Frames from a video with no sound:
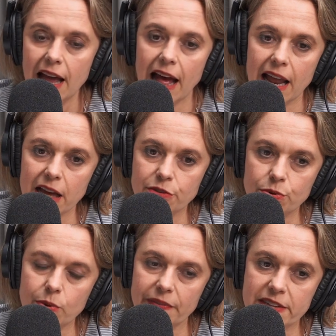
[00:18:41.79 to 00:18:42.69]
And I
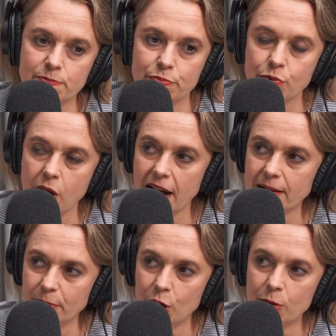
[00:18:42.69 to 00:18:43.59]
threw on this bright
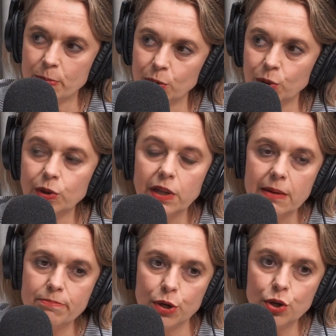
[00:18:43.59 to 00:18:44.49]
purple,
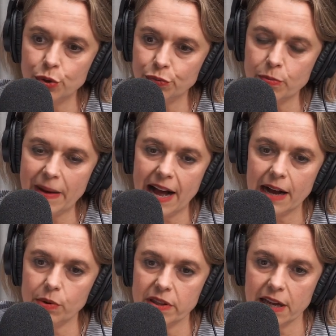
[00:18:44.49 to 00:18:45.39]
beautiful
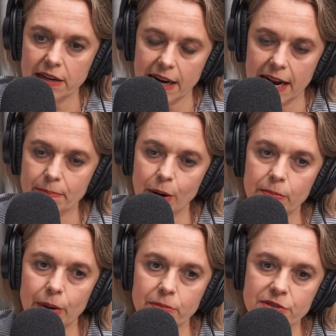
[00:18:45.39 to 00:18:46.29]
bag and it had
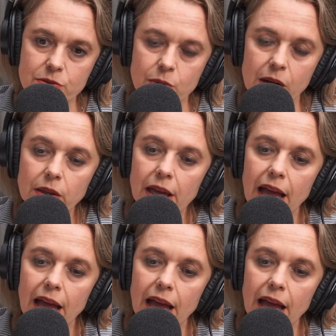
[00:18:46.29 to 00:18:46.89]
pom-poms as well.